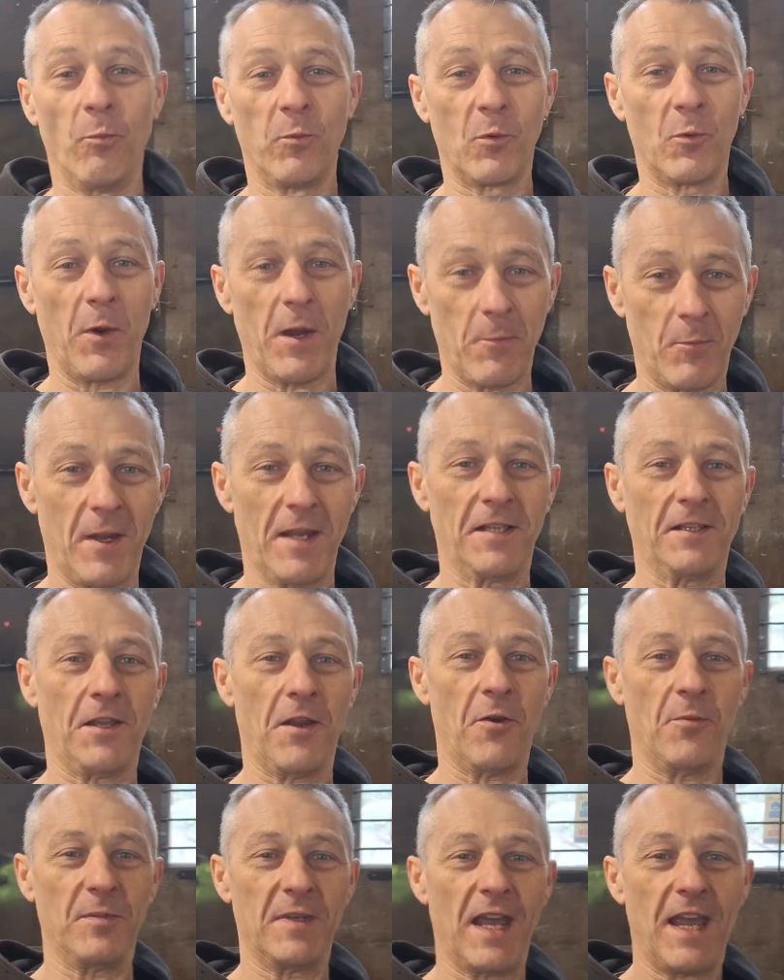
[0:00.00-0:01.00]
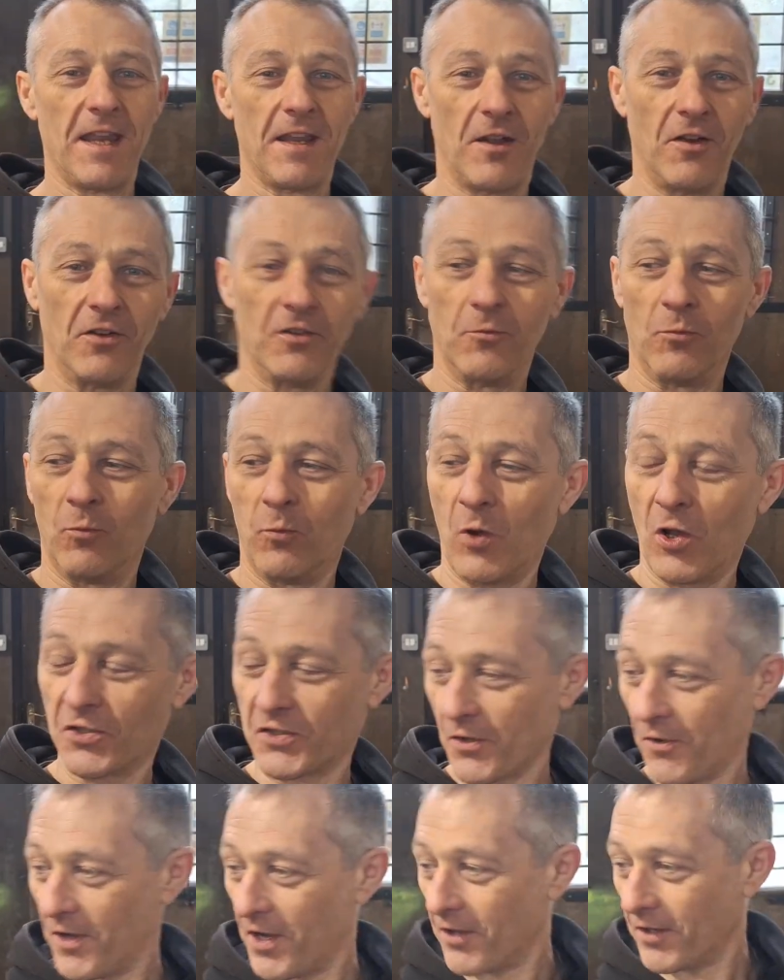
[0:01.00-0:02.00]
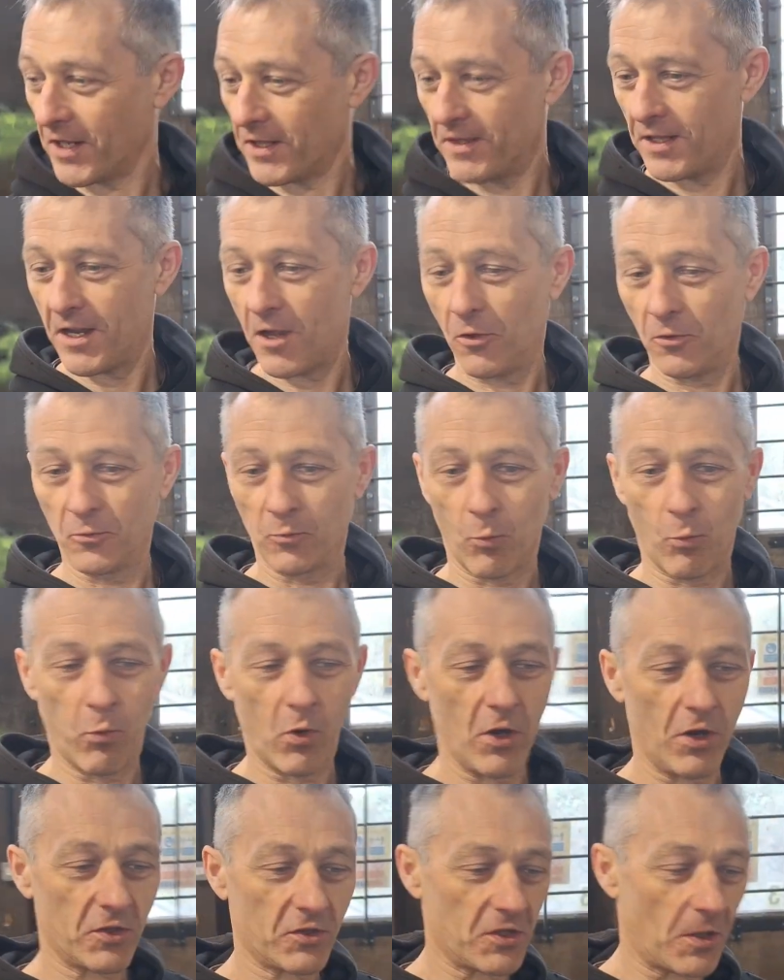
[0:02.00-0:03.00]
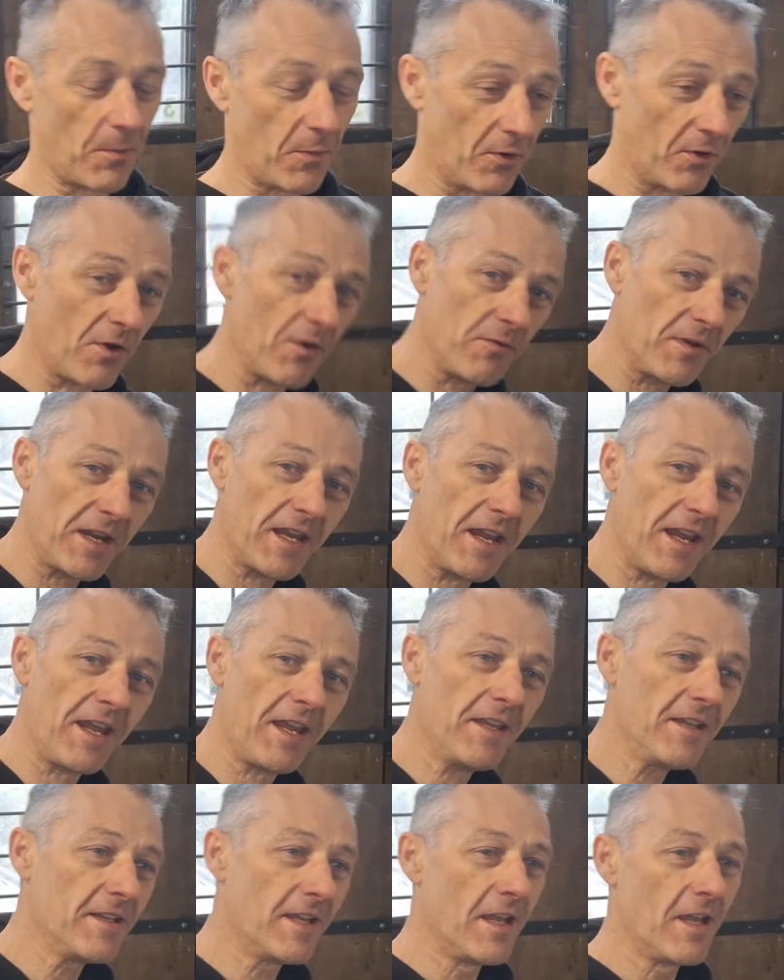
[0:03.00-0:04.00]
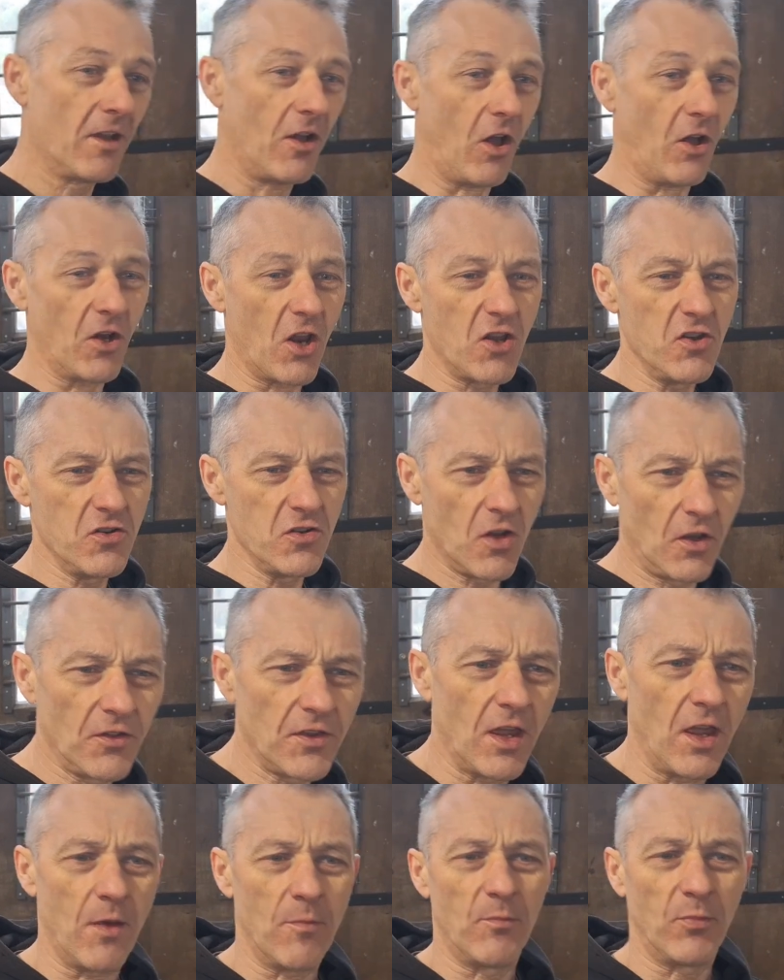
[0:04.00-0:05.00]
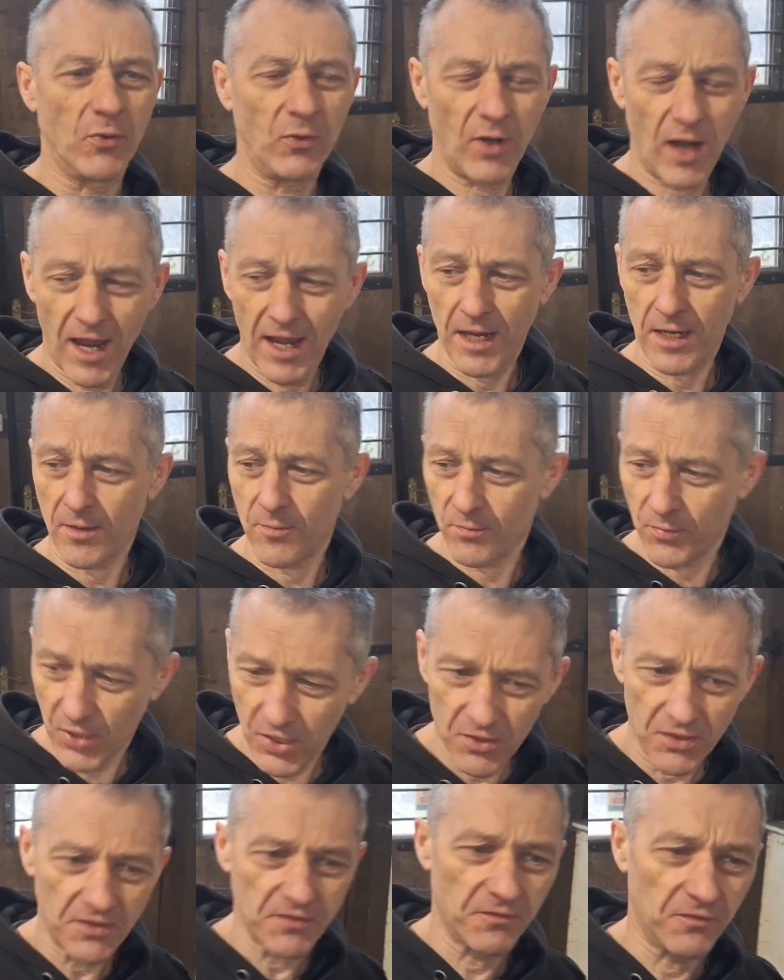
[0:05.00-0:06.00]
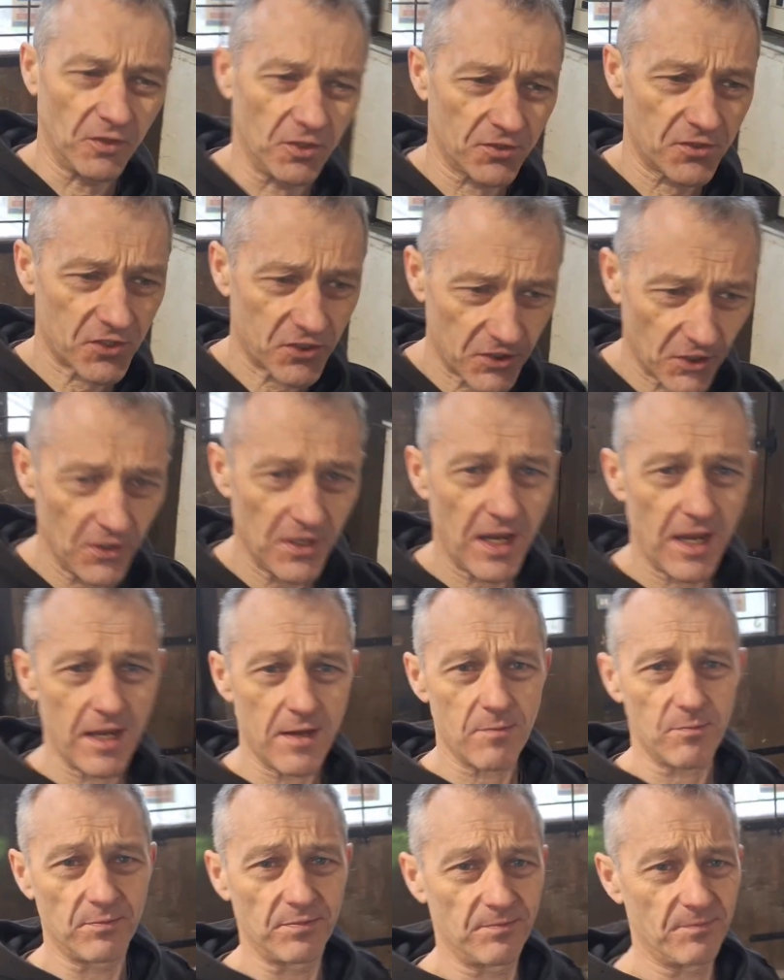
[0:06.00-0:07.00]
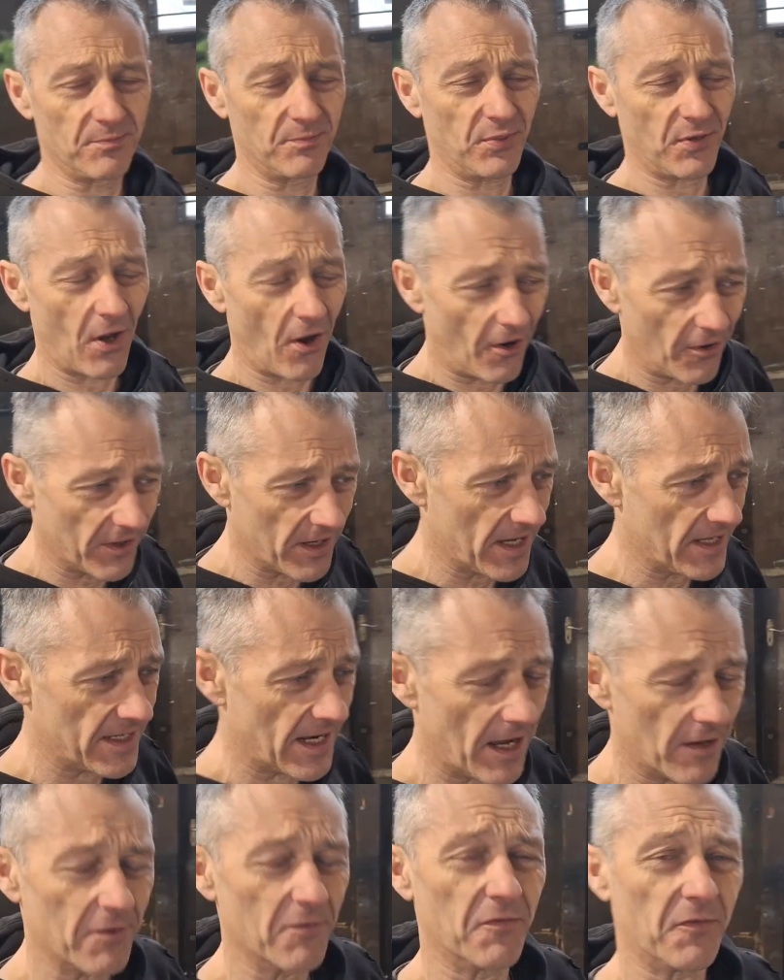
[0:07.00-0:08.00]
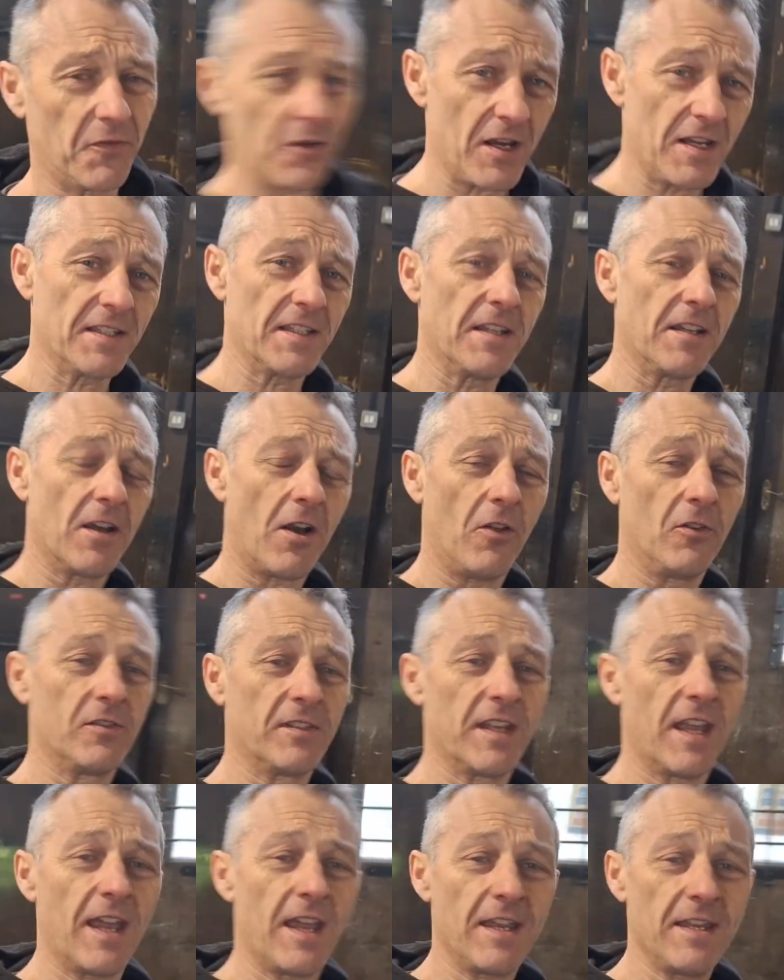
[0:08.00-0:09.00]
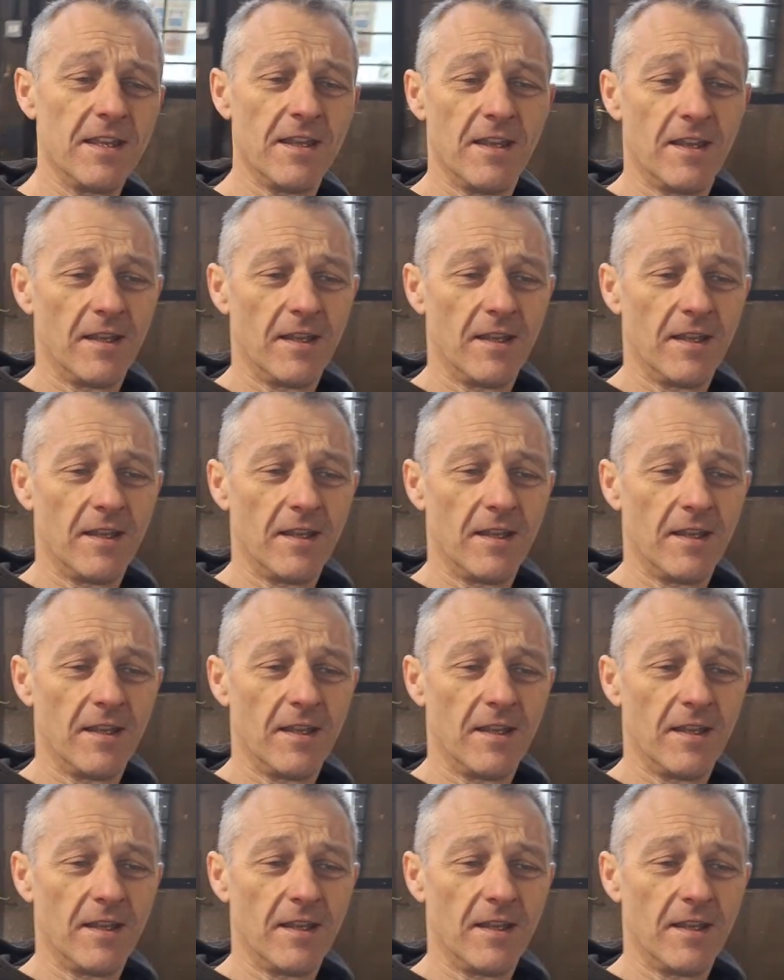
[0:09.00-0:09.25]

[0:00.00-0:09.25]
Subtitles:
Quick weekly update on what's going on in the old workshop room here on another bright, beautiful, sunny, pouring it down and freezing cold day